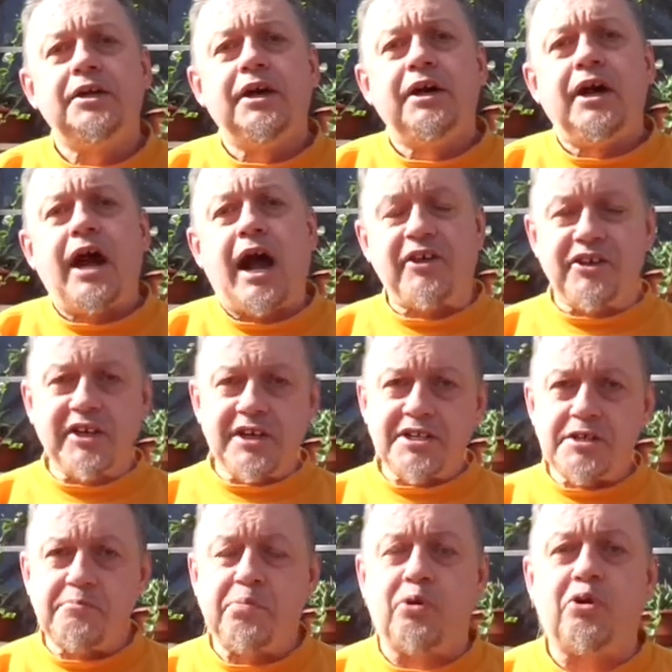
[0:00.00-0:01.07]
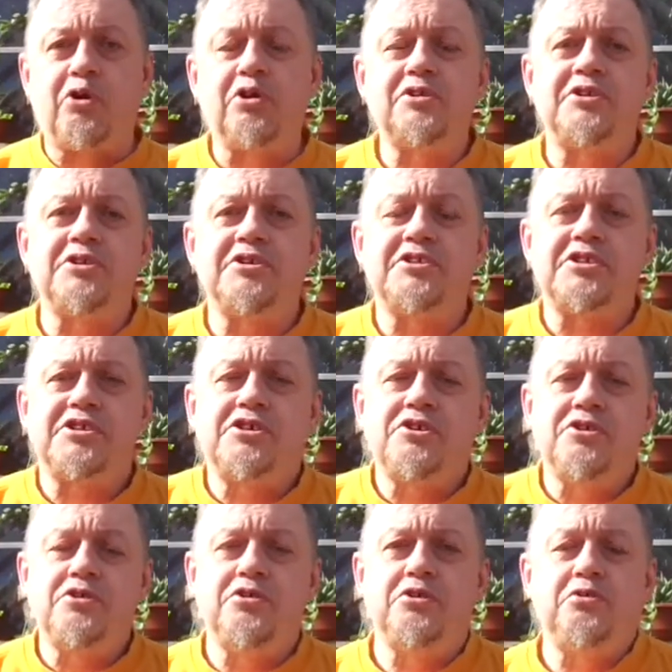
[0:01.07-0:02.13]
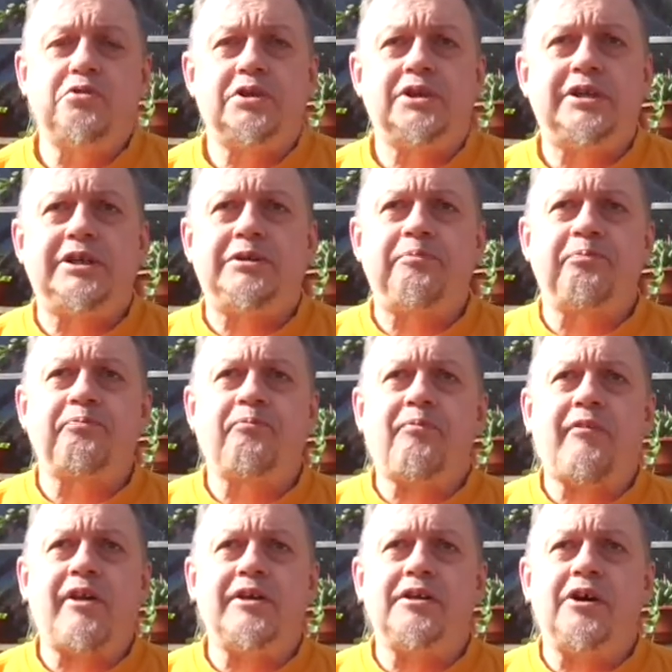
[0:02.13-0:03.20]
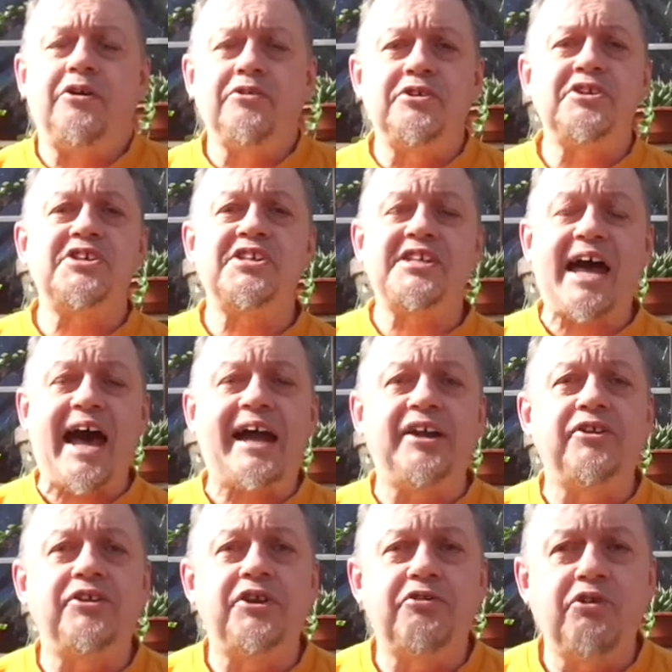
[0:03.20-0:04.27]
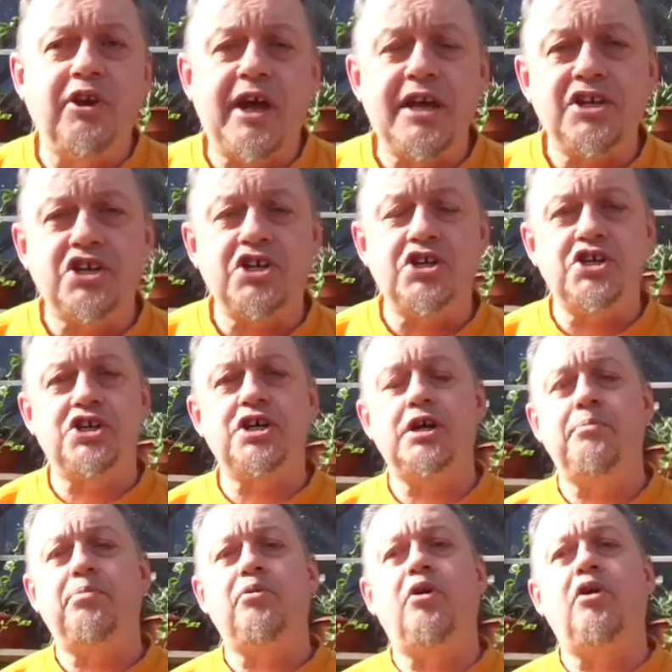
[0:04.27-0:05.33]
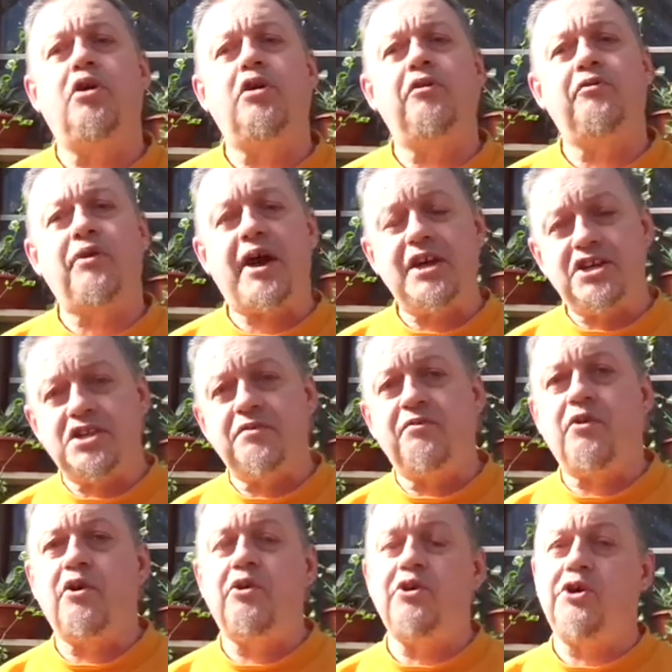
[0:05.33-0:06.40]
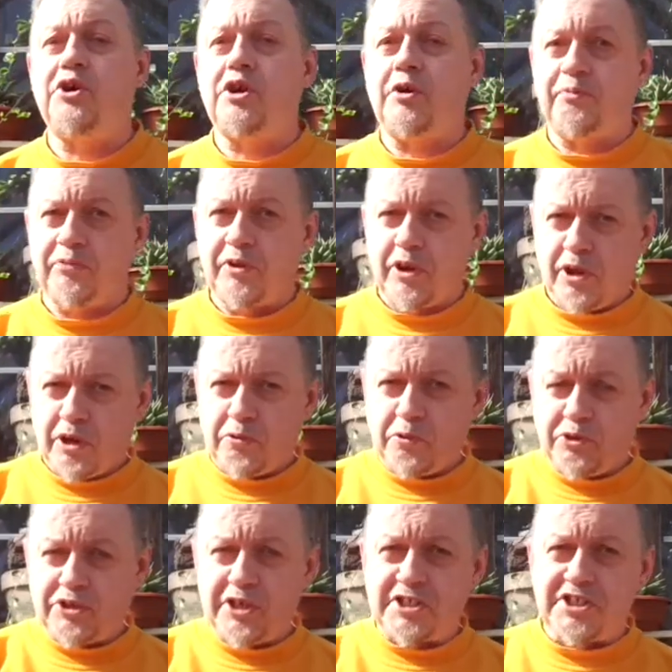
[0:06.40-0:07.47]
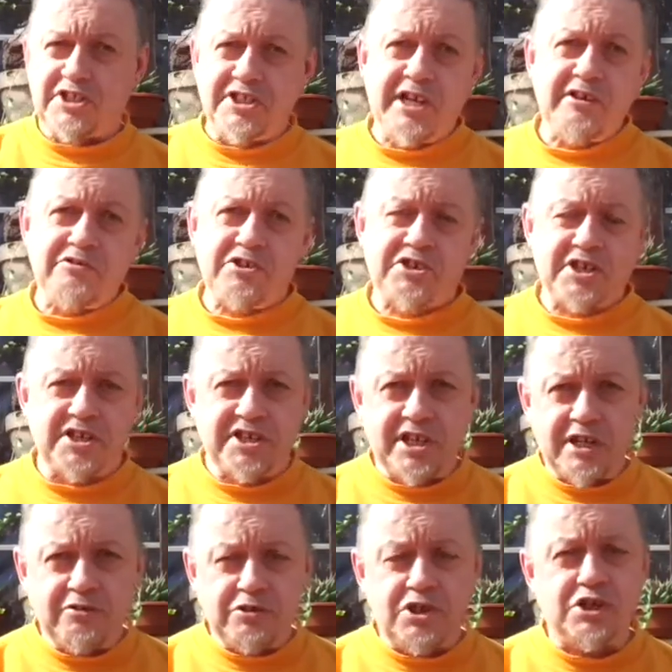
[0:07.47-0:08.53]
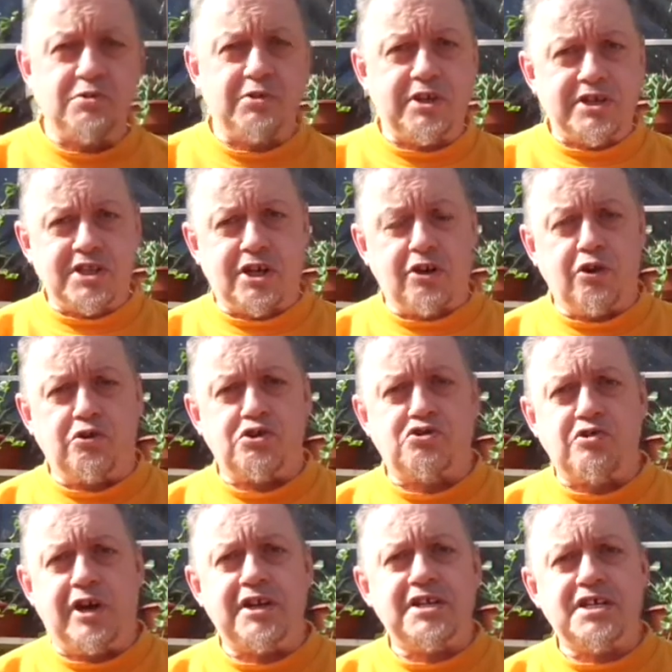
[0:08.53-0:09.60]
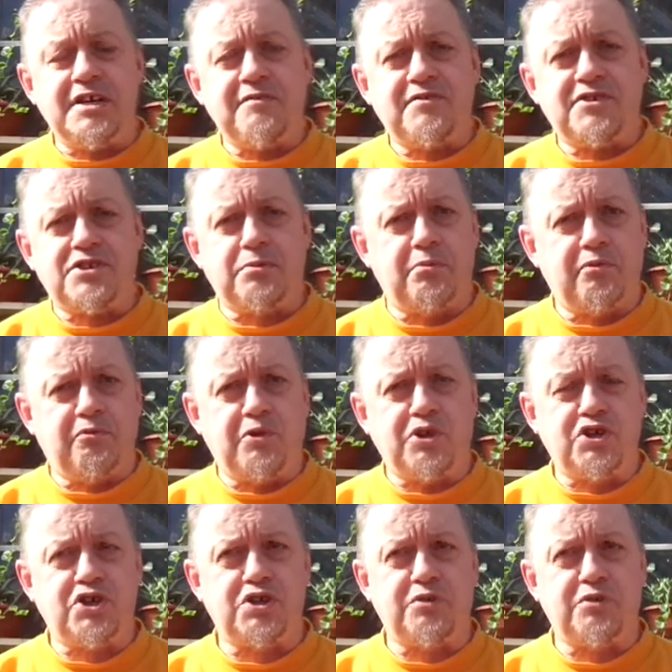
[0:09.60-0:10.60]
I think it's important to understand the relationship of Echeveria with its nearest and dearest, with its close relatives, some of which